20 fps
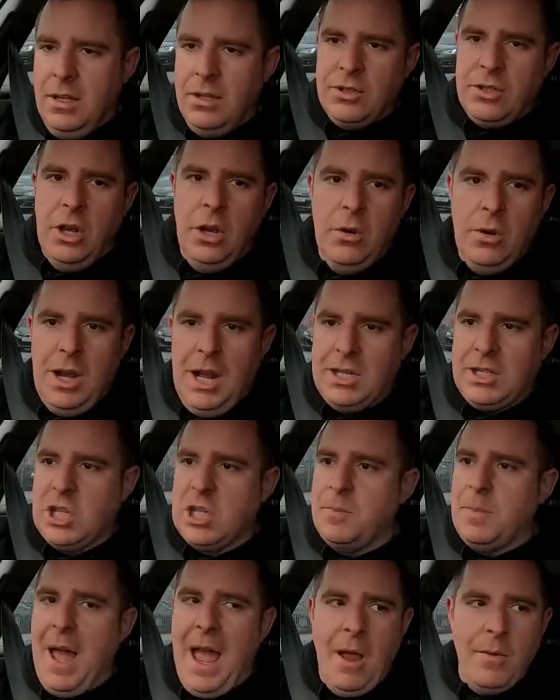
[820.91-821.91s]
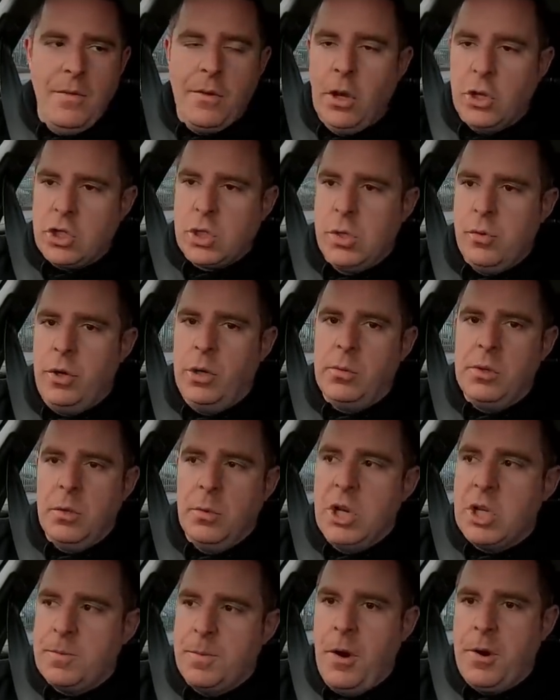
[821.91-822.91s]
So I suspect we've got something wrong with
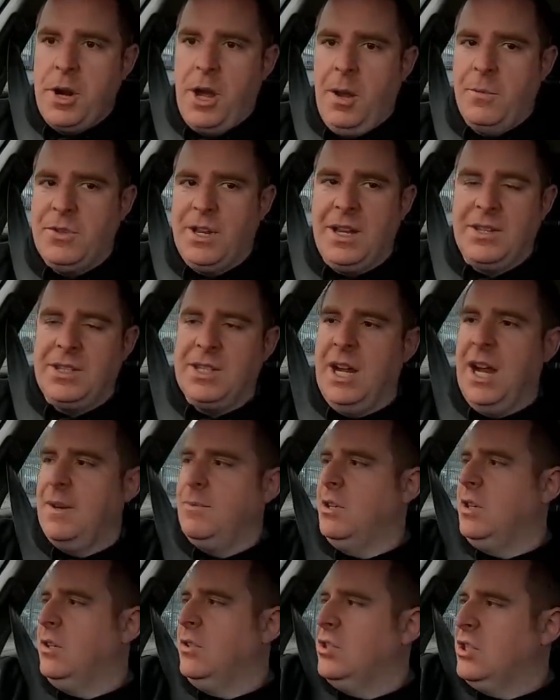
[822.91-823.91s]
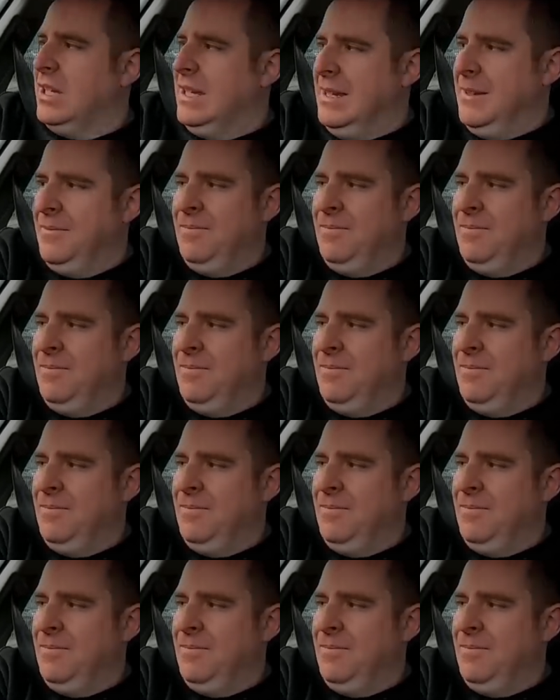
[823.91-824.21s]
the wishbone arms outside, because